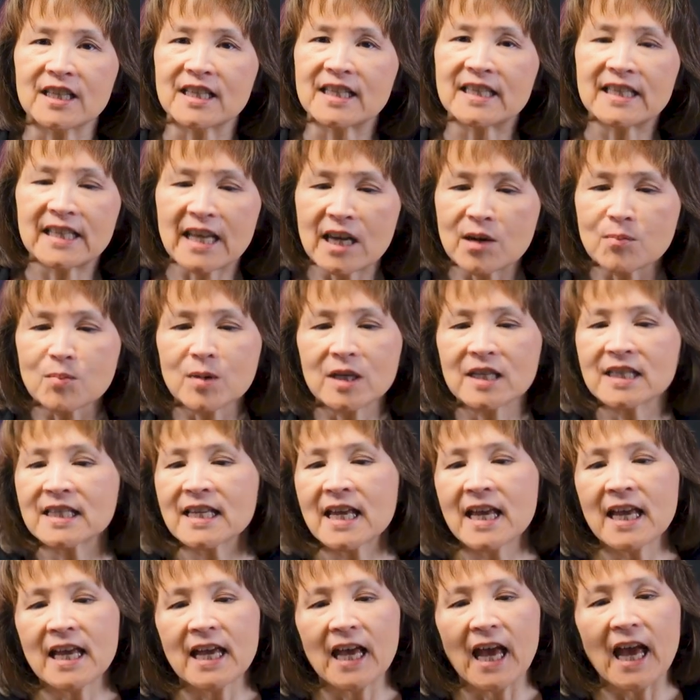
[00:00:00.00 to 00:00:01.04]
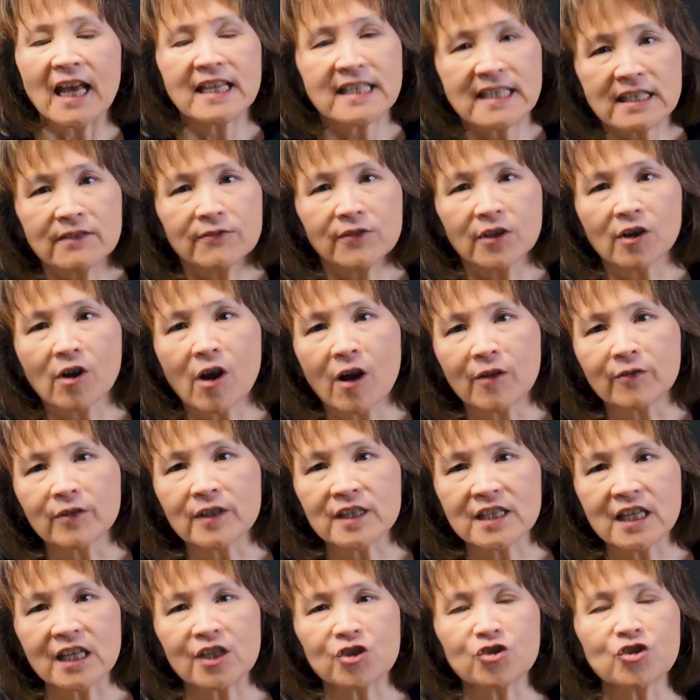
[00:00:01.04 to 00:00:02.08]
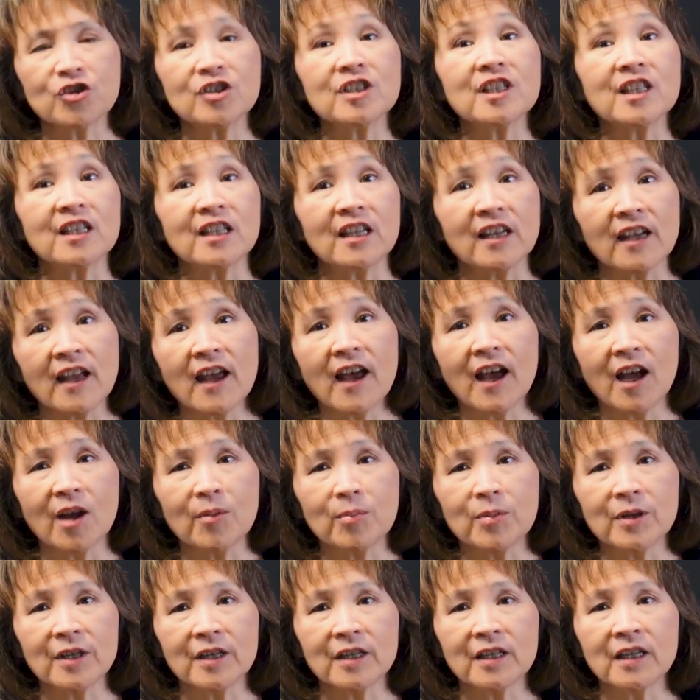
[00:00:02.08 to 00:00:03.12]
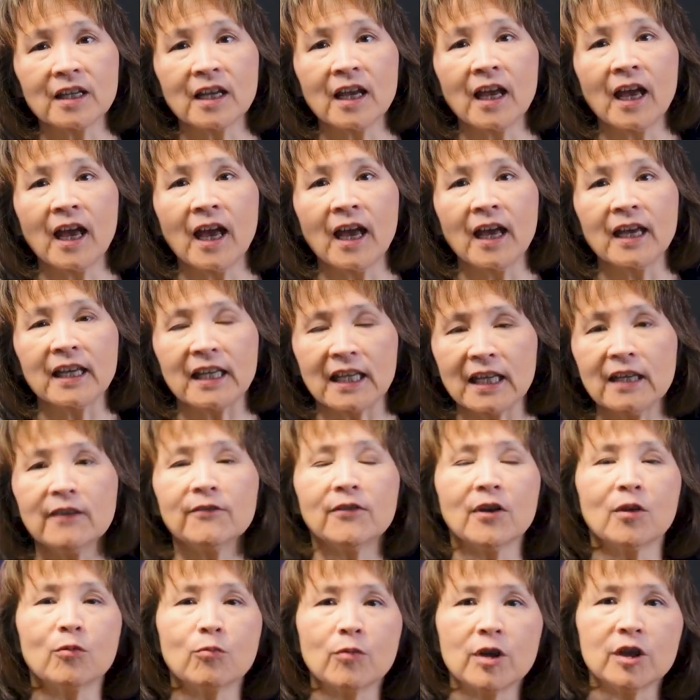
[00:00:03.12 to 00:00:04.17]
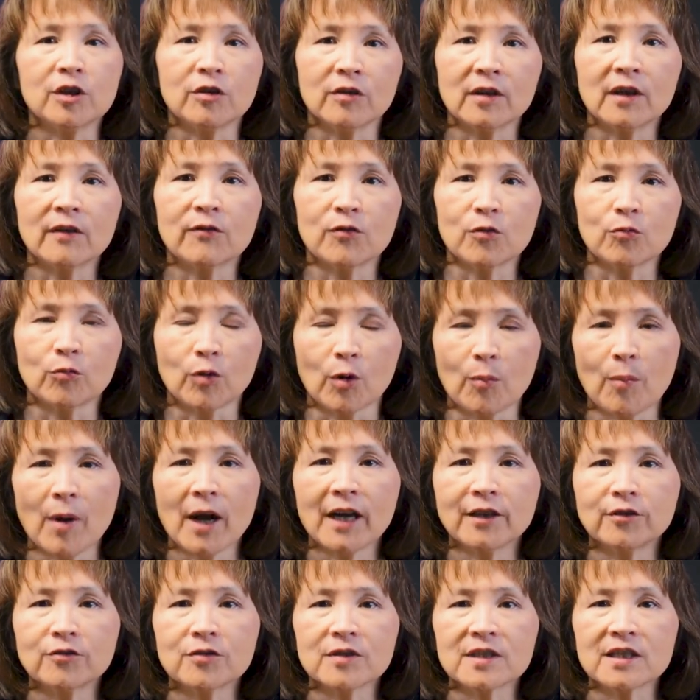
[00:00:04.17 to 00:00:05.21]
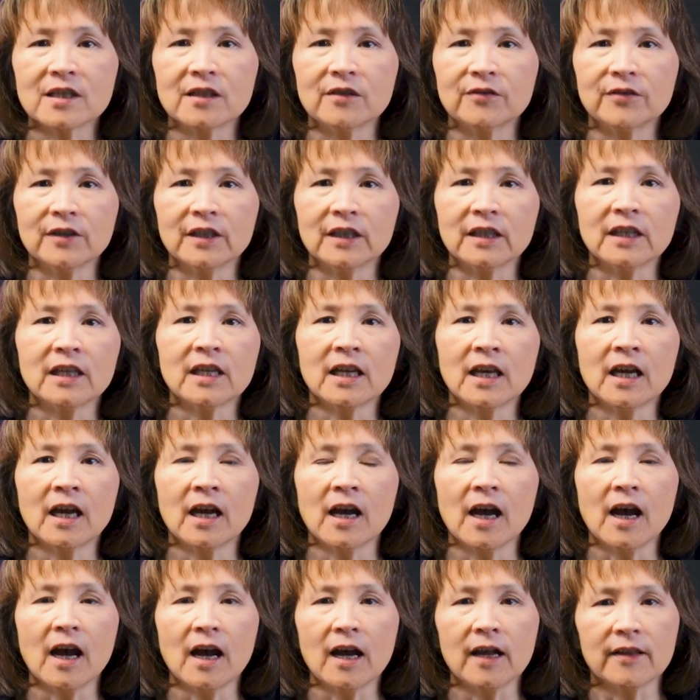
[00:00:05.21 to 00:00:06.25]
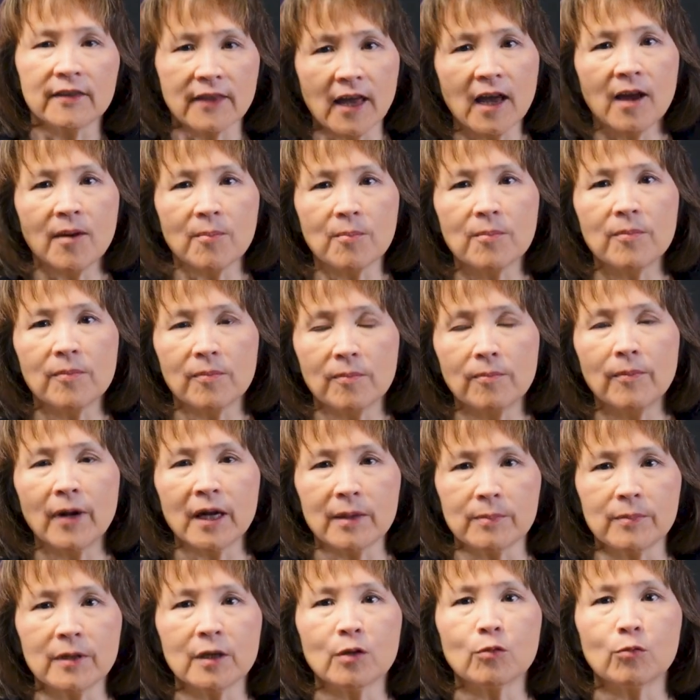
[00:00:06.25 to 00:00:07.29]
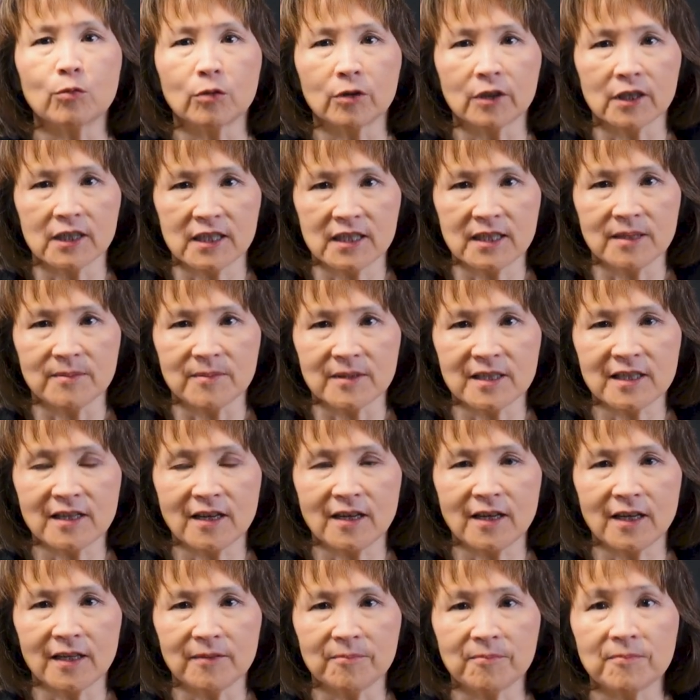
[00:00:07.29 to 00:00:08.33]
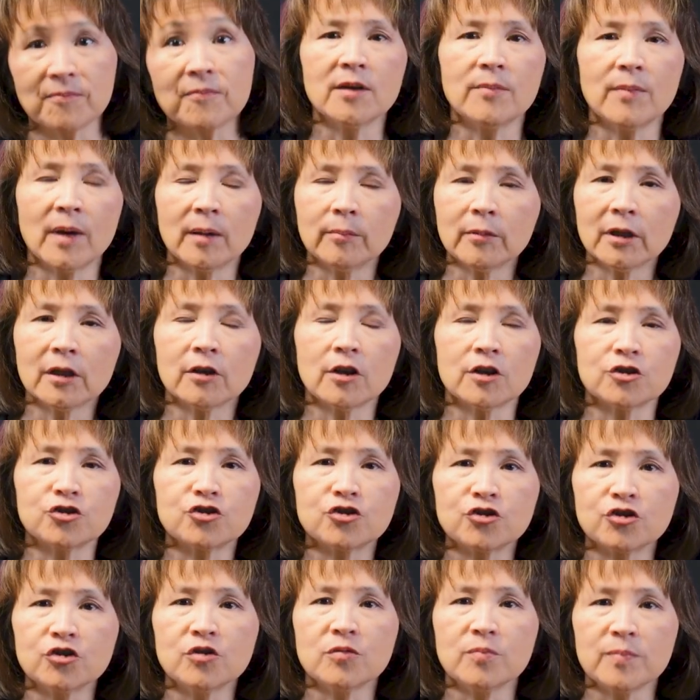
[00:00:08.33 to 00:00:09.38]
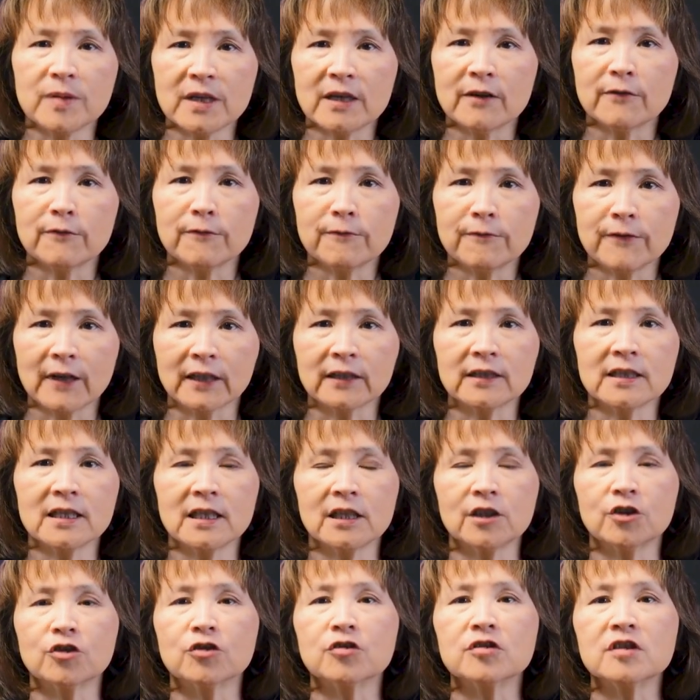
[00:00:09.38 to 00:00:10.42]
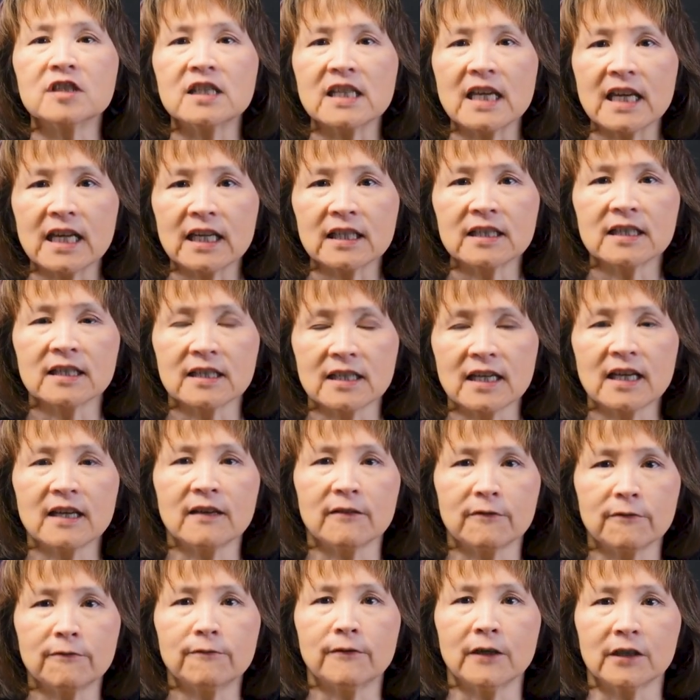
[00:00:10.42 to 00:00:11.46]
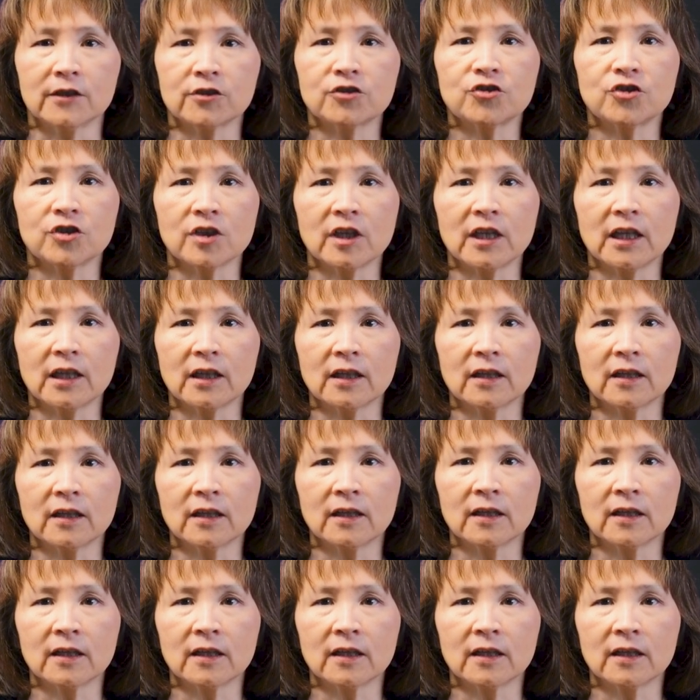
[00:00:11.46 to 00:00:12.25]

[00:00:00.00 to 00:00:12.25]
statements as if the conversation didn't happen, even when you give them reminders of it. That might be a worrisome sign. The memory loss shouldn't be affecting your day-to-day functioning.